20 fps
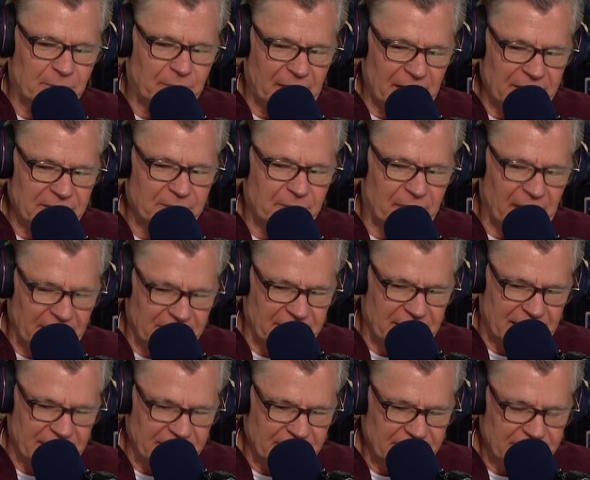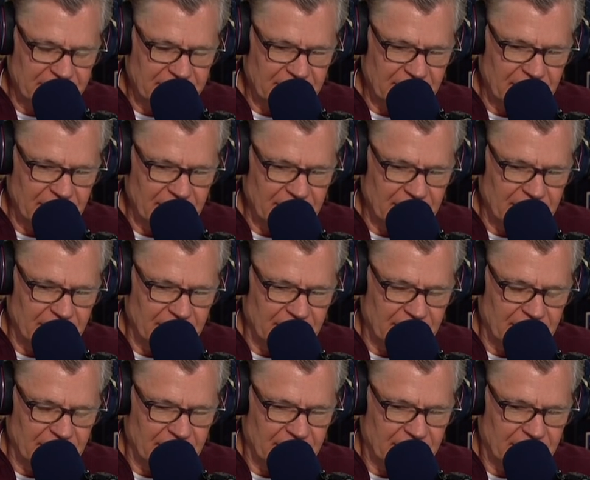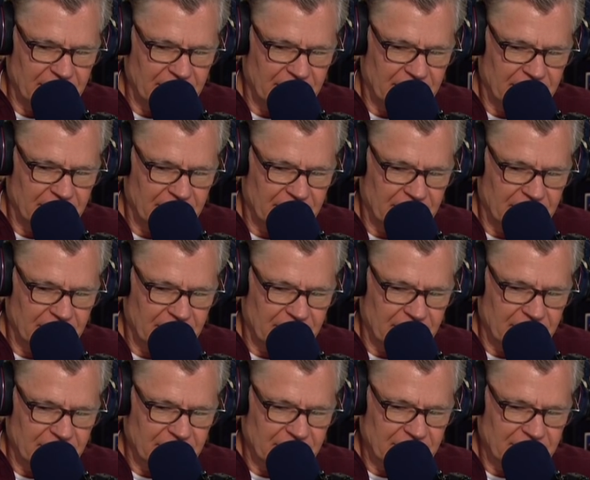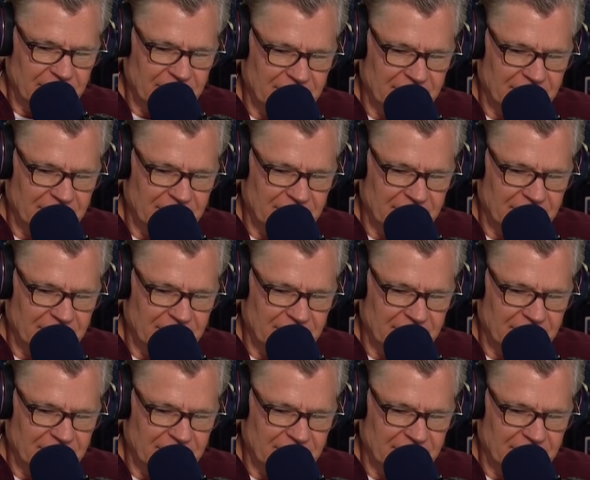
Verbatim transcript: Bud Bundy. Yeah, I,